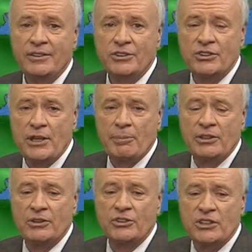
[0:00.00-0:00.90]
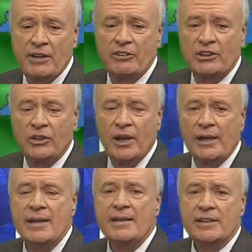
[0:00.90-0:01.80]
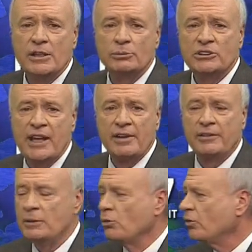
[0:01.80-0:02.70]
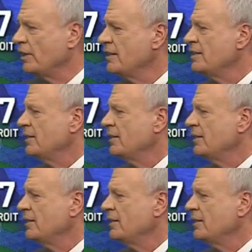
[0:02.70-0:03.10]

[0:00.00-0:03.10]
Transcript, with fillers: this is up until 7 o'clock come Saturday morning.